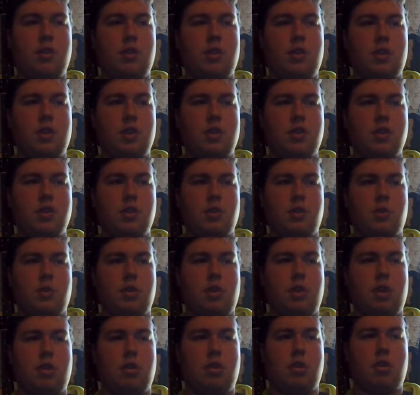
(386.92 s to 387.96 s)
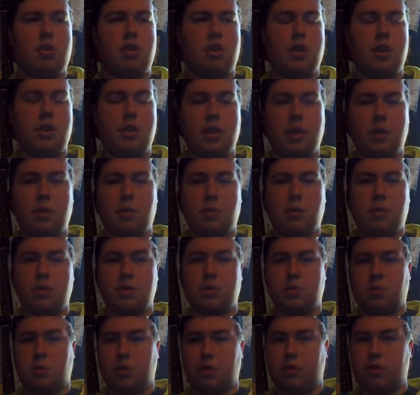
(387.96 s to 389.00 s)
This is the one lyrically I think was
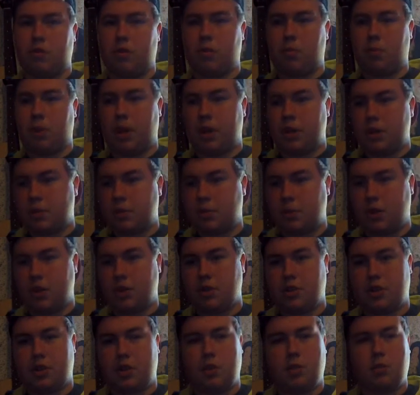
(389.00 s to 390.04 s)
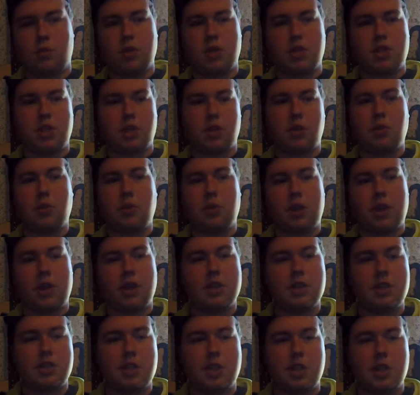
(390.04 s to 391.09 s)
one of the best, because it didn't recycle
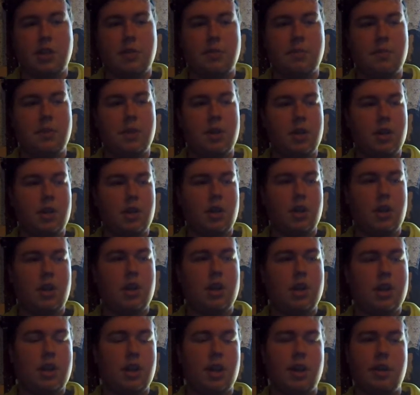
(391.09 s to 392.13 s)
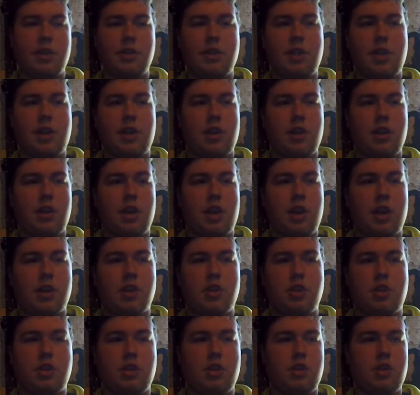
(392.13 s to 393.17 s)
that same content. It
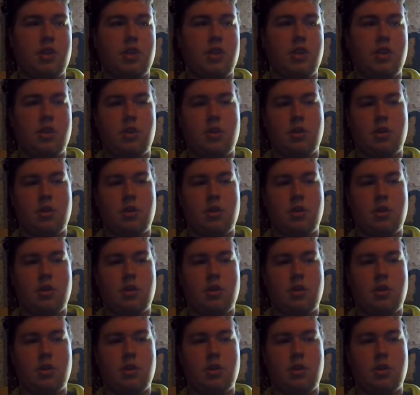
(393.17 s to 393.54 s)
actually,